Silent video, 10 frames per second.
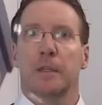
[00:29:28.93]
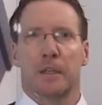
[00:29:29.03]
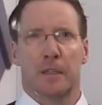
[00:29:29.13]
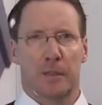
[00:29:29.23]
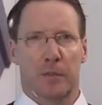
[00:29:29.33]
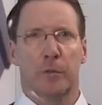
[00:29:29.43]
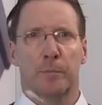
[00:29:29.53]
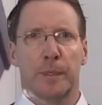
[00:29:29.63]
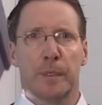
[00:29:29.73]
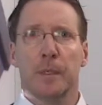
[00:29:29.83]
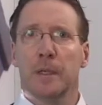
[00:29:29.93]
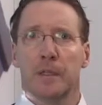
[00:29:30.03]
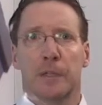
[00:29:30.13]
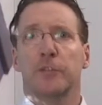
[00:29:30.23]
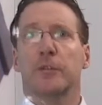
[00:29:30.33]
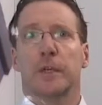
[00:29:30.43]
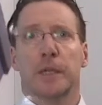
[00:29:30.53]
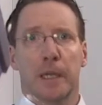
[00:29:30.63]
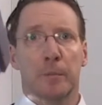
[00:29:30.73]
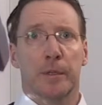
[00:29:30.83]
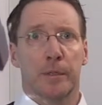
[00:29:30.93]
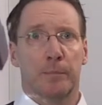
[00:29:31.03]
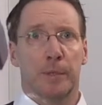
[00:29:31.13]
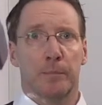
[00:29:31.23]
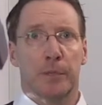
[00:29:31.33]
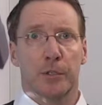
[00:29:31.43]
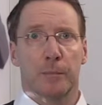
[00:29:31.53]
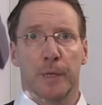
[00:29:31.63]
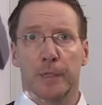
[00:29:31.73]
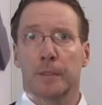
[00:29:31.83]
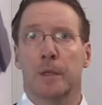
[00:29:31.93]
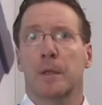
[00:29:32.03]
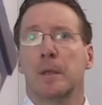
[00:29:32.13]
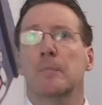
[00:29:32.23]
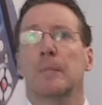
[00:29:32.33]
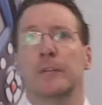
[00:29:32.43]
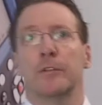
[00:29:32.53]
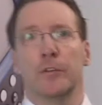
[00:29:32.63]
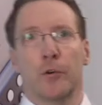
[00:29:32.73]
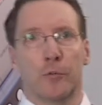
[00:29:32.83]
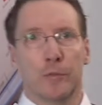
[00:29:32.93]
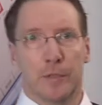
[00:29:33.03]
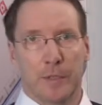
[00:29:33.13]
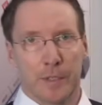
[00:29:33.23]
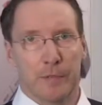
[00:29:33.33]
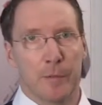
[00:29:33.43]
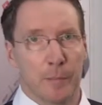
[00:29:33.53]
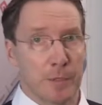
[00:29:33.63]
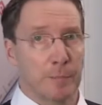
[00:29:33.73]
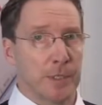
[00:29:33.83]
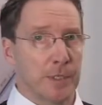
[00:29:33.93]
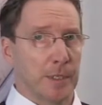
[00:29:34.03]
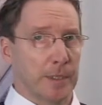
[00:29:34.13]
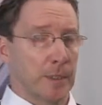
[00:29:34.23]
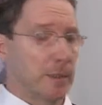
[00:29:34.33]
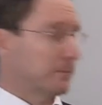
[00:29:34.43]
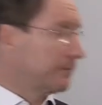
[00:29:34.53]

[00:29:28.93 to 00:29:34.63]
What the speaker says: then it could be that you enable the speed measurement but don't give him a speed signal.